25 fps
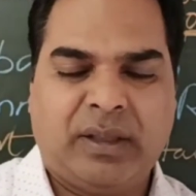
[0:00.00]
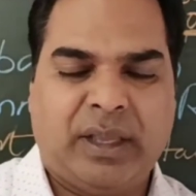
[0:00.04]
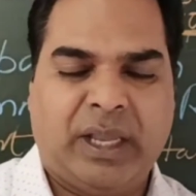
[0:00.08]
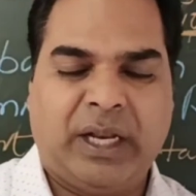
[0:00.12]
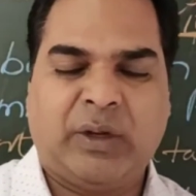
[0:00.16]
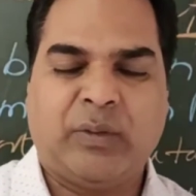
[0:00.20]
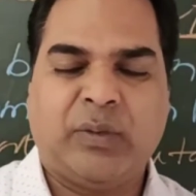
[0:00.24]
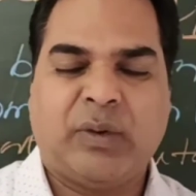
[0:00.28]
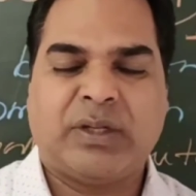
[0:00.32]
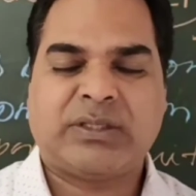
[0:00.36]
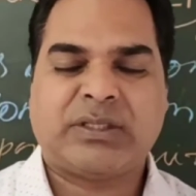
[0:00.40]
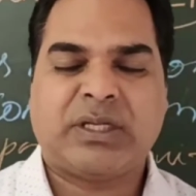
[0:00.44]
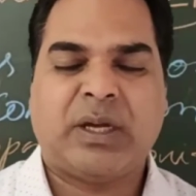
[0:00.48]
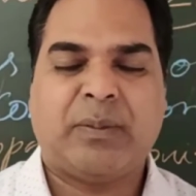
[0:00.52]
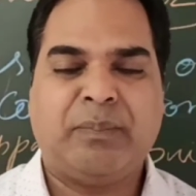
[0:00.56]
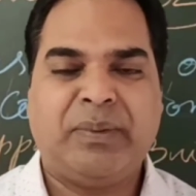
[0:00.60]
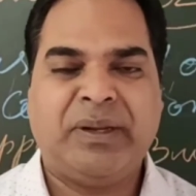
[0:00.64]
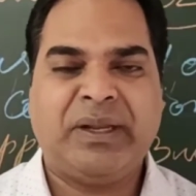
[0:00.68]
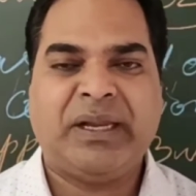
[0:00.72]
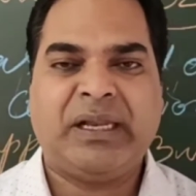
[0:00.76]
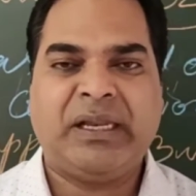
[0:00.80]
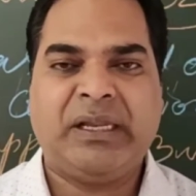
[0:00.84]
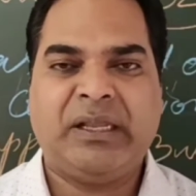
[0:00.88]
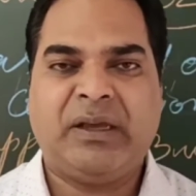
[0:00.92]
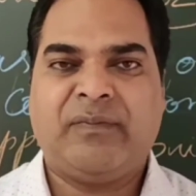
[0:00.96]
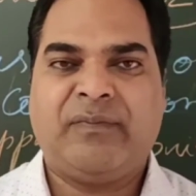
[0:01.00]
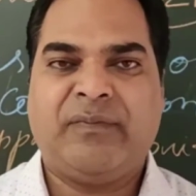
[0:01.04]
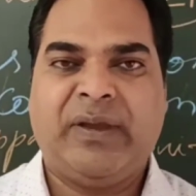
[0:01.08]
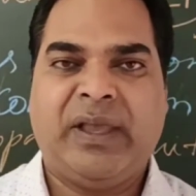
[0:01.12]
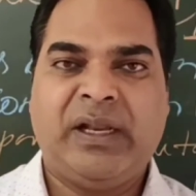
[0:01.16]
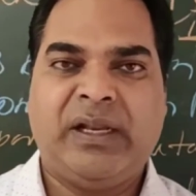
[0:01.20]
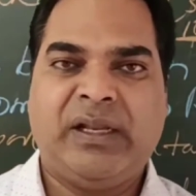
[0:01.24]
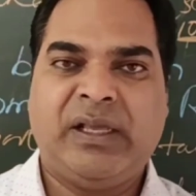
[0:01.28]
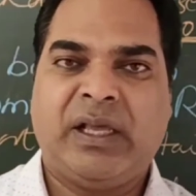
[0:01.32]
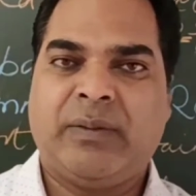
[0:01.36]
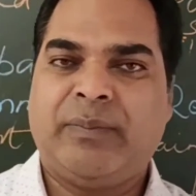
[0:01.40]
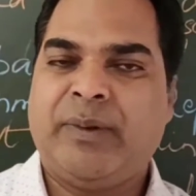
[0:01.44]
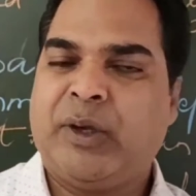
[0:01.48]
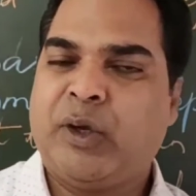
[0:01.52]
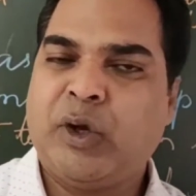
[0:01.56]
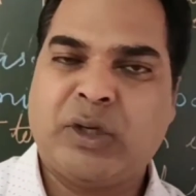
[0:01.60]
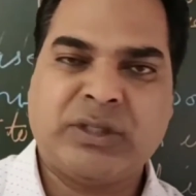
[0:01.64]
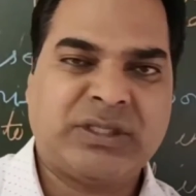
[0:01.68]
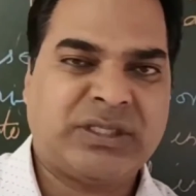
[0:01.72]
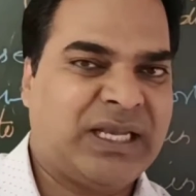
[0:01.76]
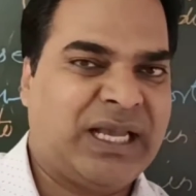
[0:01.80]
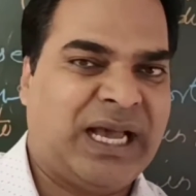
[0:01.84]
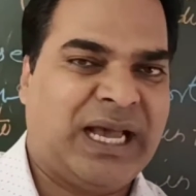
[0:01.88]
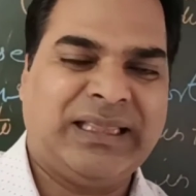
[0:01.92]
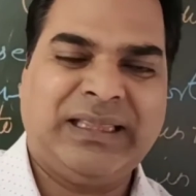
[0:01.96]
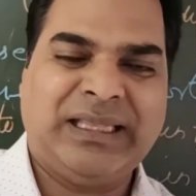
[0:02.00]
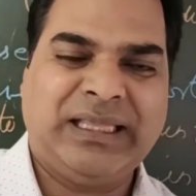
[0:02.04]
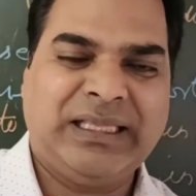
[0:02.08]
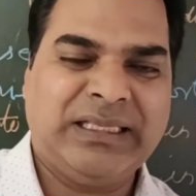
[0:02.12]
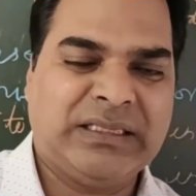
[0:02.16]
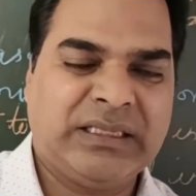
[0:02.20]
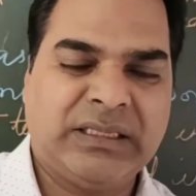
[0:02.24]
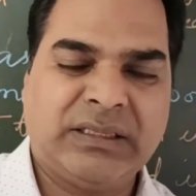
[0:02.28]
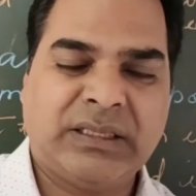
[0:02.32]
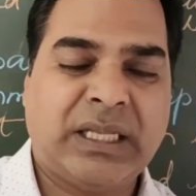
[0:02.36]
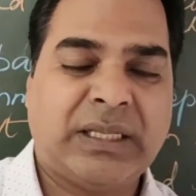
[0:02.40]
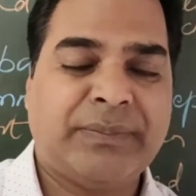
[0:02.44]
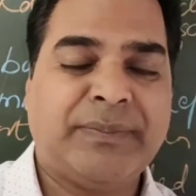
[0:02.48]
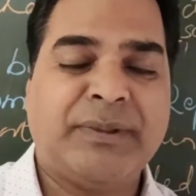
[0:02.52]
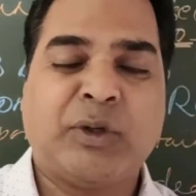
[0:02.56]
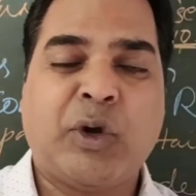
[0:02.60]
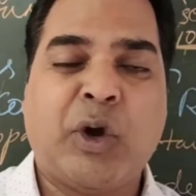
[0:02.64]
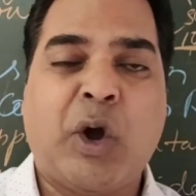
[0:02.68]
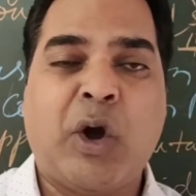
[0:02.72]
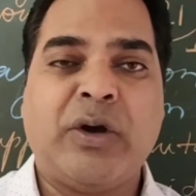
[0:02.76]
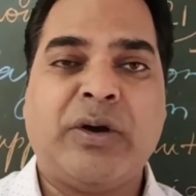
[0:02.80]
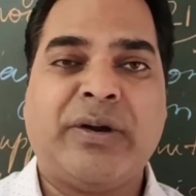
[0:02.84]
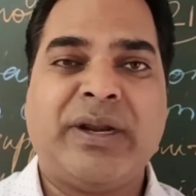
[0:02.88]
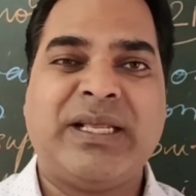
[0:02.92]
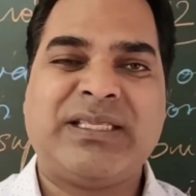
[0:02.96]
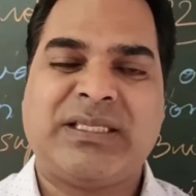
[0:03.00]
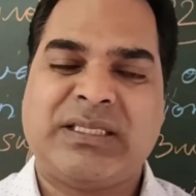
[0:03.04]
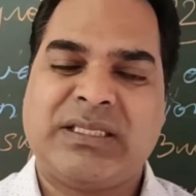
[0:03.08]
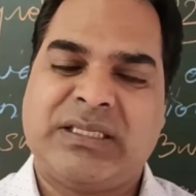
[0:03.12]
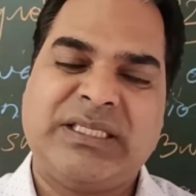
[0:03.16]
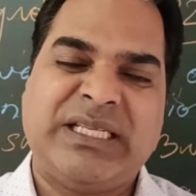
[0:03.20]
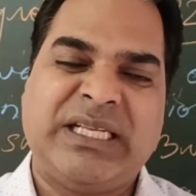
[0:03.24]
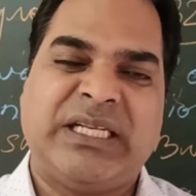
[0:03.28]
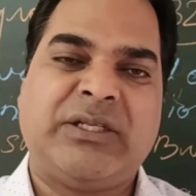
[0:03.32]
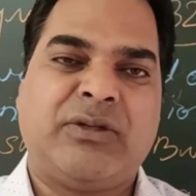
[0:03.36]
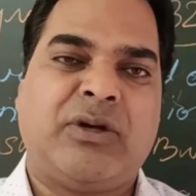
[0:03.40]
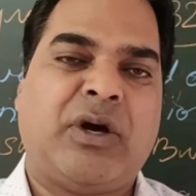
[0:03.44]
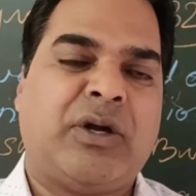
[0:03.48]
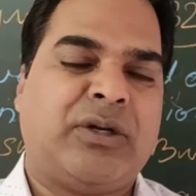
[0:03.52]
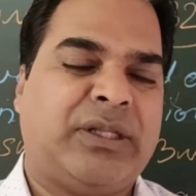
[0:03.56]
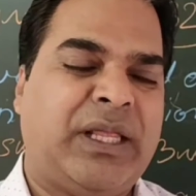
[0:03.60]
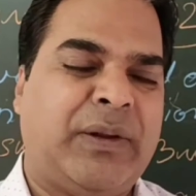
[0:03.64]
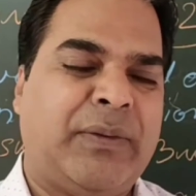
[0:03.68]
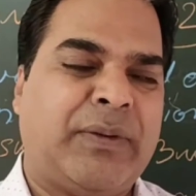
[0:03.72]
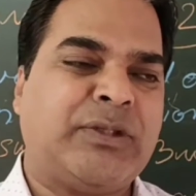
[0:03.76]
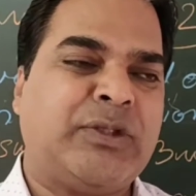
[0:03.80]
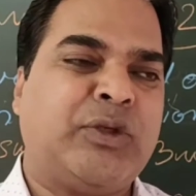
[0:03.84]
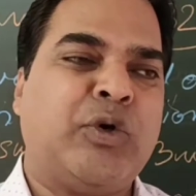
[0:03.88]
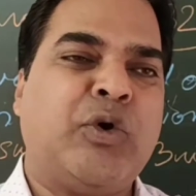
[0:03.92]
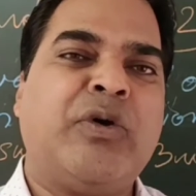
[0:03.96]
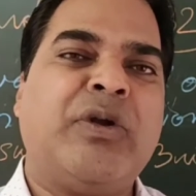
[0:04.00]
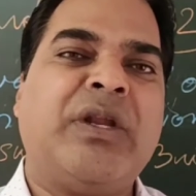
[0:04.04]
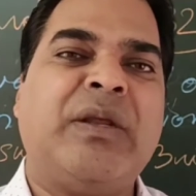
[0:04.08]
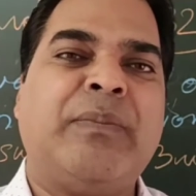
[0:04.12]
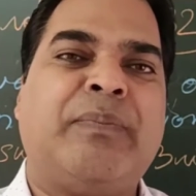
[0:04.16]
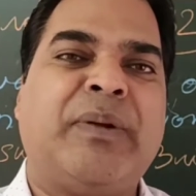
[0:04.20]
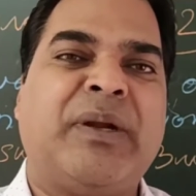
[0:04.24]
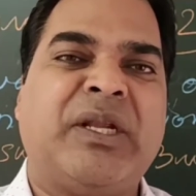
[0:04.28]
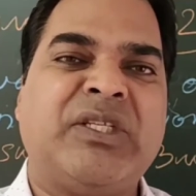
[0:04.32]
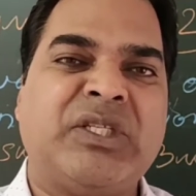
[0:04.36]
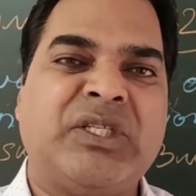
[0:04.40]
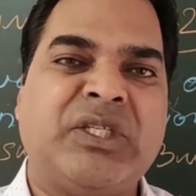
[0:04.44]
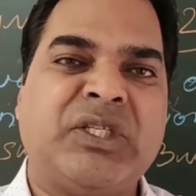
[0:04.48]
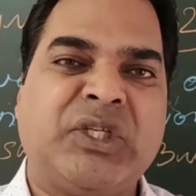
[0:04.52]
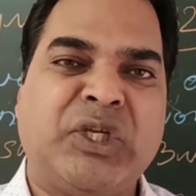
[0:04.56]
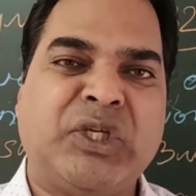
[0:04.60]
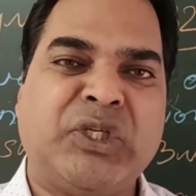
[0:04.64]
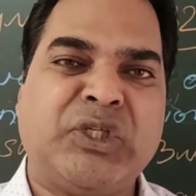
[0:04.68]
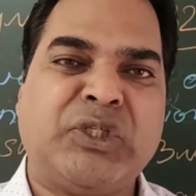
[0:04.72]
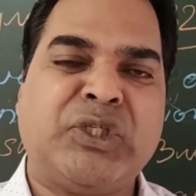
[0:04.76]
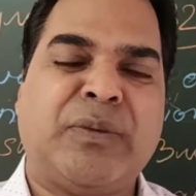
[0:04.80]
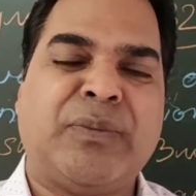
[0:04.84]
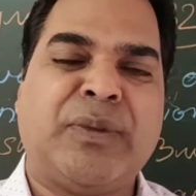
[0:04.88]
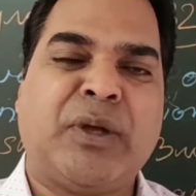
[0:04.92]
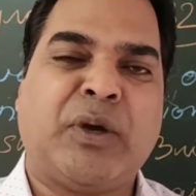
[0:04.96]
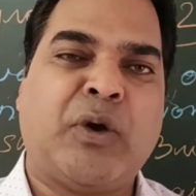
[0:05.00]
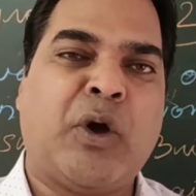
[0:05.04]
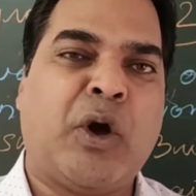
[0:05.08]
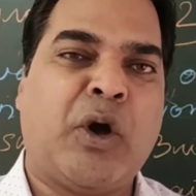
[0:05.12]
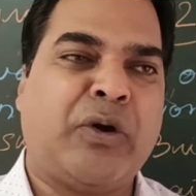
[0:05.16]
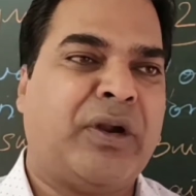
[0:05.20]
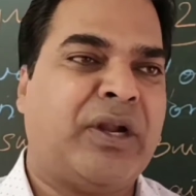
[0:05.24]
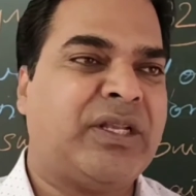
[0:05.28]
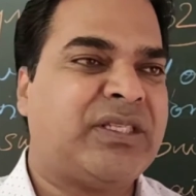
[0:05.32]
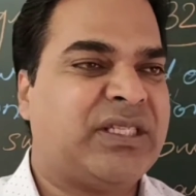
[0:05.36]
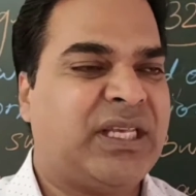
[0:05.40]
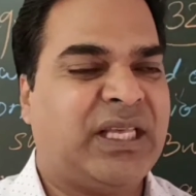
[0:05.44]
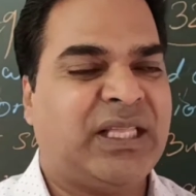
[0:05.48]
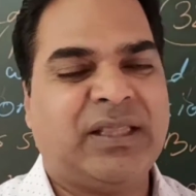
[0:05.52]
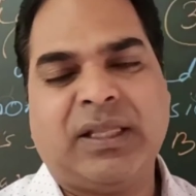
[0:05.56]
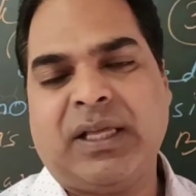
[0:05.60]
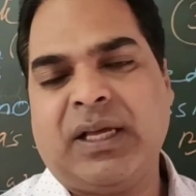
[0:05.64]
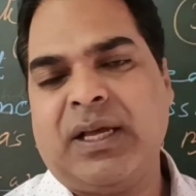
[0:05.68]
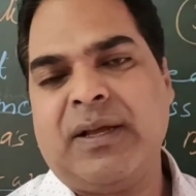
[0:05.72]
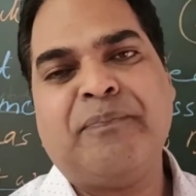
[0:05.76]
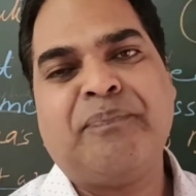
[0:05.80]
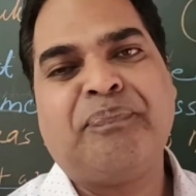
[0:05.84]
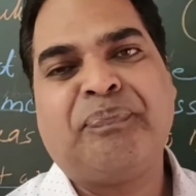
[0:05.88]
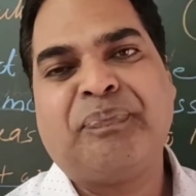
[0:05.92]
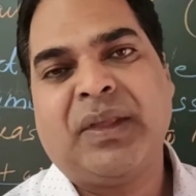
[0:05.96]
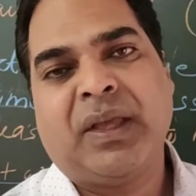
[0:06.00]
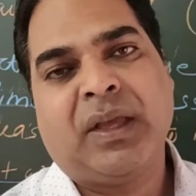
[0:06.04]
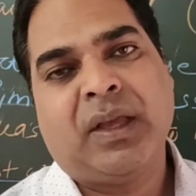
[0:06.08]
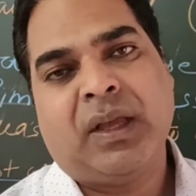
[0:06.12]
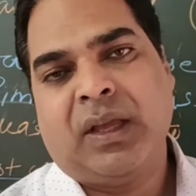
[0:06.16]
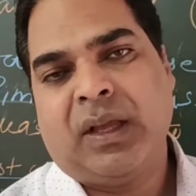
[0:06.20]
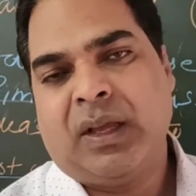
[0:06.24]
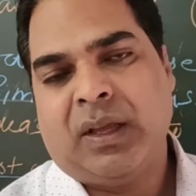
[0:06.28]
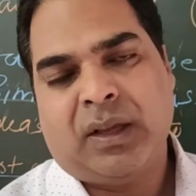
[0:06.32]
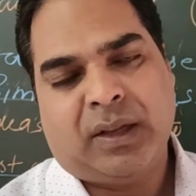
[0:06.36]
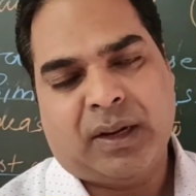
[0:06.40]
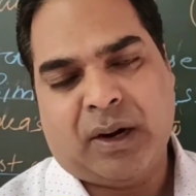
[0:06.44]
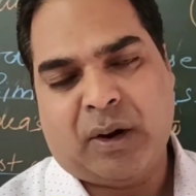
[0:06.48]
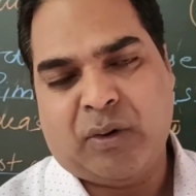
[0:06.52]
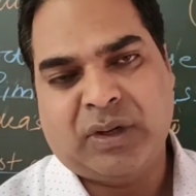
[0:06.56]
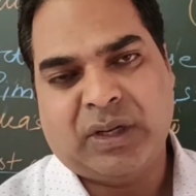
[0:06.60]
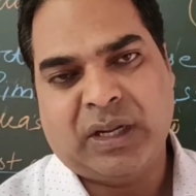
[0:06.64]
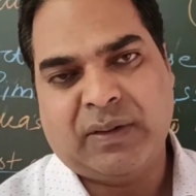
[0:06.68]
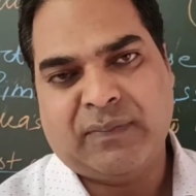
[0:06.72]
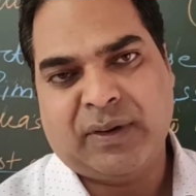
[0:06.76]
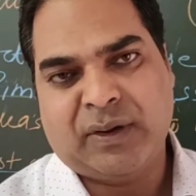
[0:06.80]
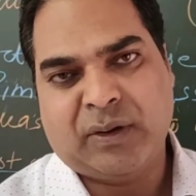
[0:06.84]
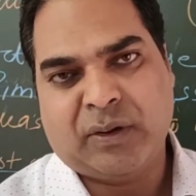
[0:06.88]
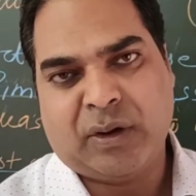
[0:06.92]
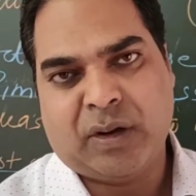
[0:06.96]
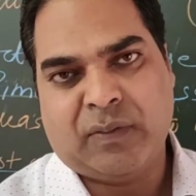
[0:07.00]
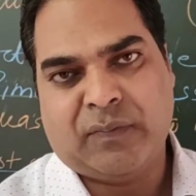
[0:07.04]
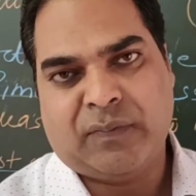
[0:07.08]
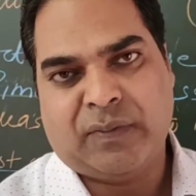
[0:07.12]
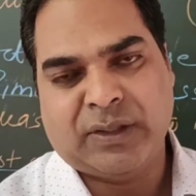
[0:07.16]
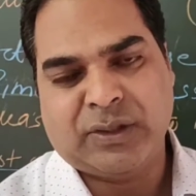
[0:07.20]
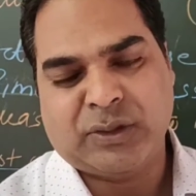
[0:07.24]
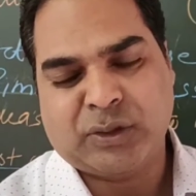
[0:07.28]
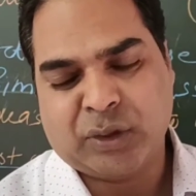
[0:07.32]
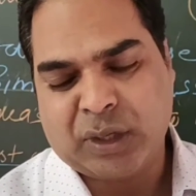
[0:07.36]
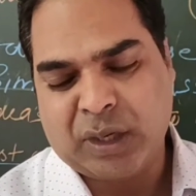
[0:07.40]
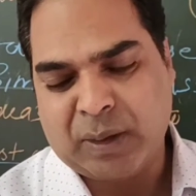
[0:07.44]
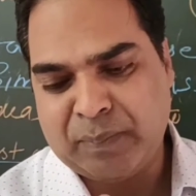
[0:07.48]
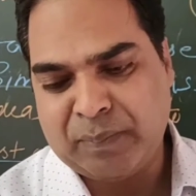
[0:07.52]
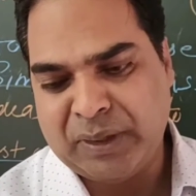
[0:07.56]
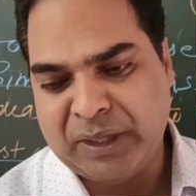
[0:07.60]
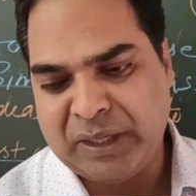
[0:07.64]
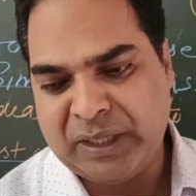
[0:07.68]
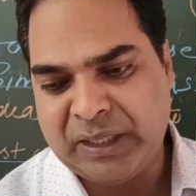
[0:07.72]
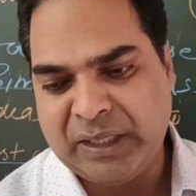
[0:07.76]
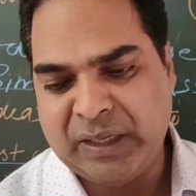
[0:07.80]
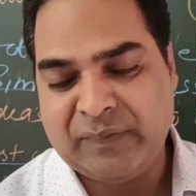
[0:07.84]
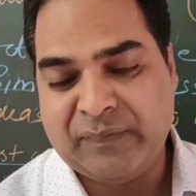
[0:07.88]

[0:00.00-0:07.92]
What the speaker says: it was completely a failure because Gandhiji, that means Congress did not, there was no representation of the Congress in the round table conference, so completely